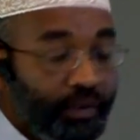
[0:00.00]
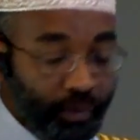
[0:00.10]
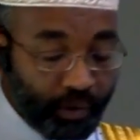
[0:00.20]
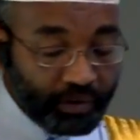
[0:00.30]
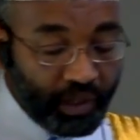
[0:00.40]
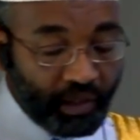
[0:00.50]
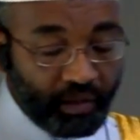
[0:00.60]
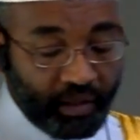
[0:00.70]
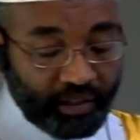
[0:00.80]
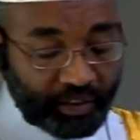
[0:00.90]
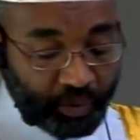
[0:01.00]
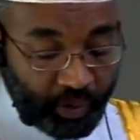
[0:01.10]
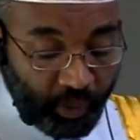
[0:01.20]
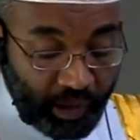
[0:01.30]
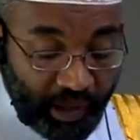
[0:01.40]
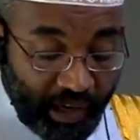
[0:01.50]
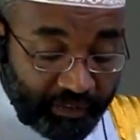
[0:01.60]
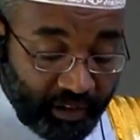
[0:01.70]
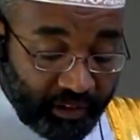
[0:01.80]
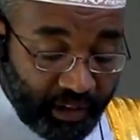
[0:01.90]
So inshallah, that's what we're
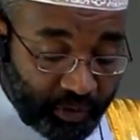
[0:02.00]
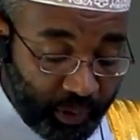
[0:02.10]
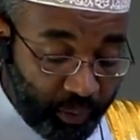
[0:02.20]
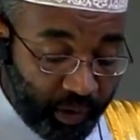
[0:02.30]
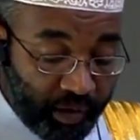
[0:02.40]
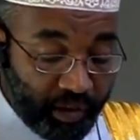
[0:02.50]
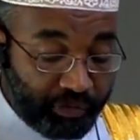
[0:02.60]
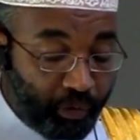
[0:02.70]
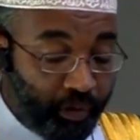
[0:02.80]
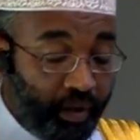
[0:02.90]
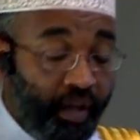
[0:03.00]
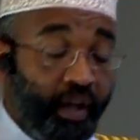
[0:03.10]
after and that's what we're here for.